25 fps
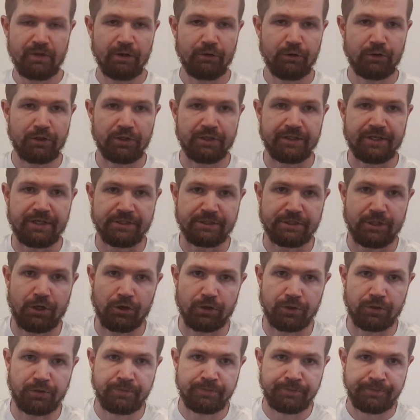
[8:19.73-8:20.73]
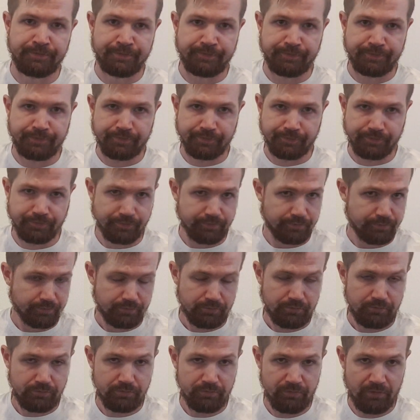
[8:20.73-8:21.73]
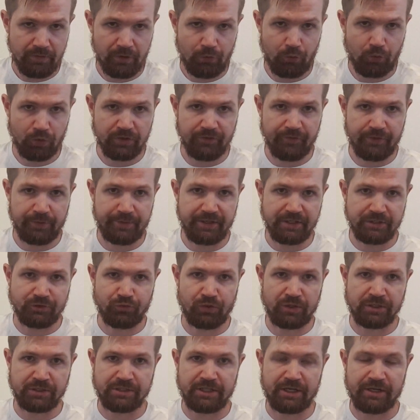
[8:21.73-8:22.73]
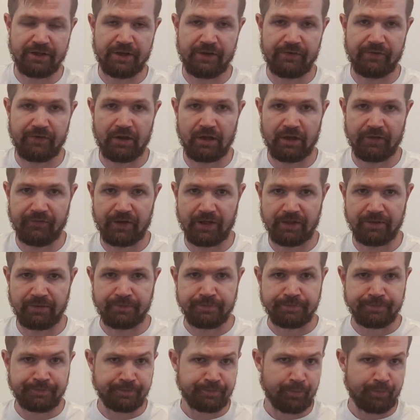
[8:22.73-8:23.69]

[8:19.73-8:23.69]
Real nice lager, one of the best ones I've had.